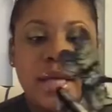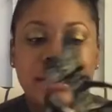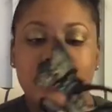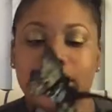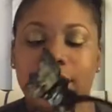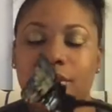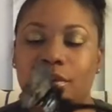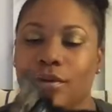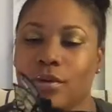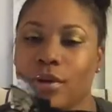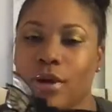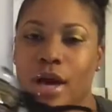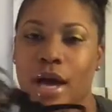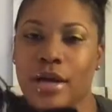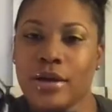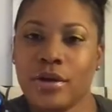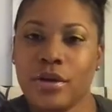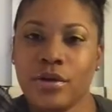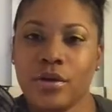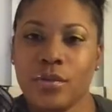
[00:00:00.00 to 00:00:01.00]
So
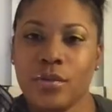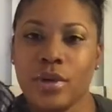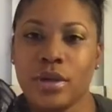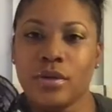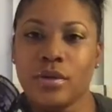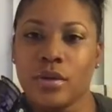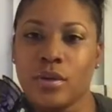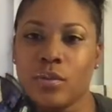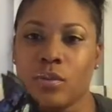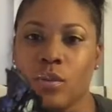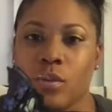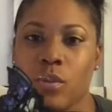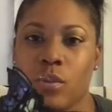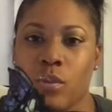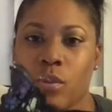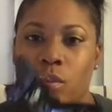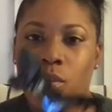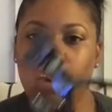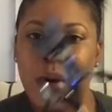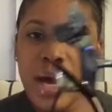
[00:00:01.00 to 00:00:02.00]
I know you're wondering,
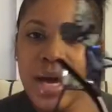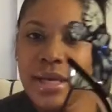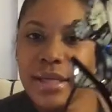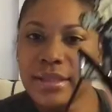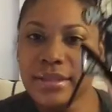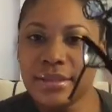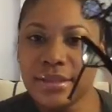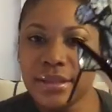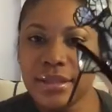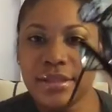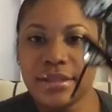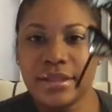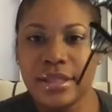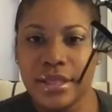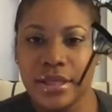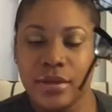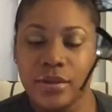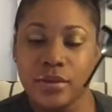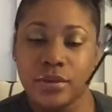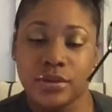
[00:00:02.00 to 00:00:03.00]
why is this
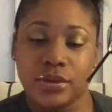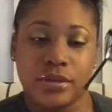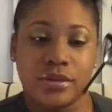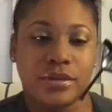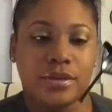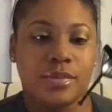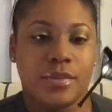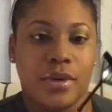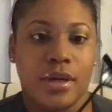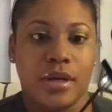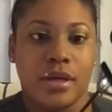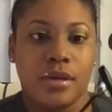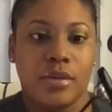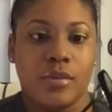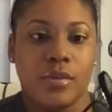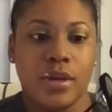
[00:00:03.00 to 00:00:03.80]
heel so small?